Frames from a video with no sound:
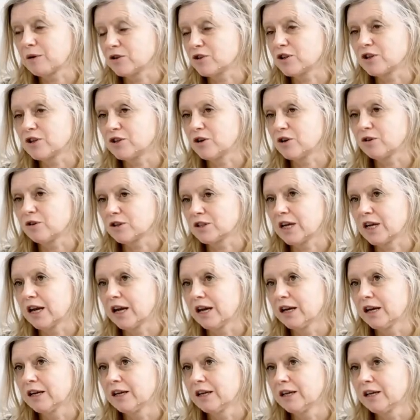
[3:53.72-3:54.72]
I spoke to the
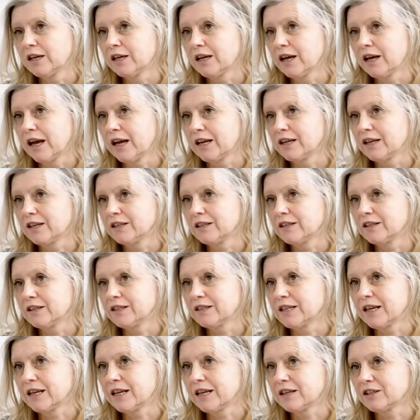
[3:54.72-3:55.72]
doctor
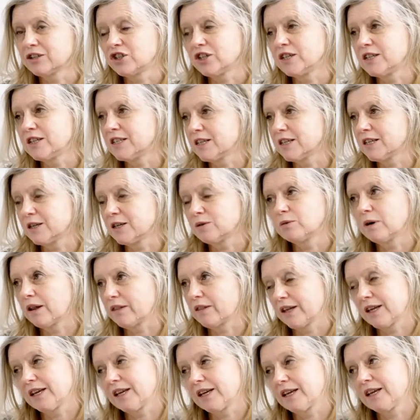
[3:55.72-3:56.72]
and uh, oh, good.
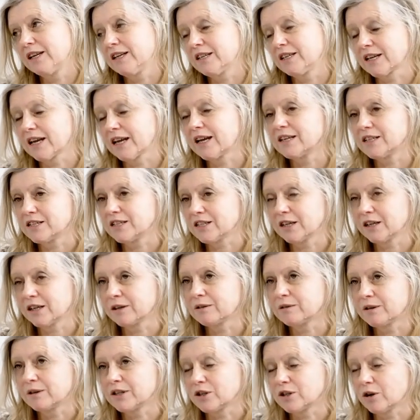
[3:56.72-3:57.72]
I think you yeah. need to get
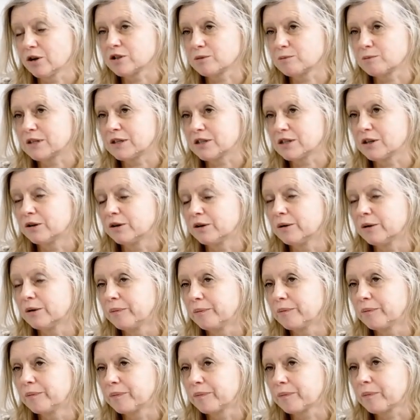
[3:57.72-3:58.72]
into, into
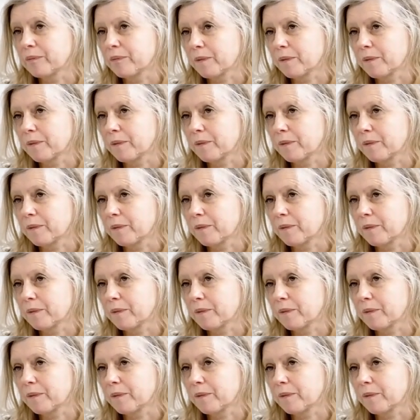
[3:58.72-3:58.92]
hospital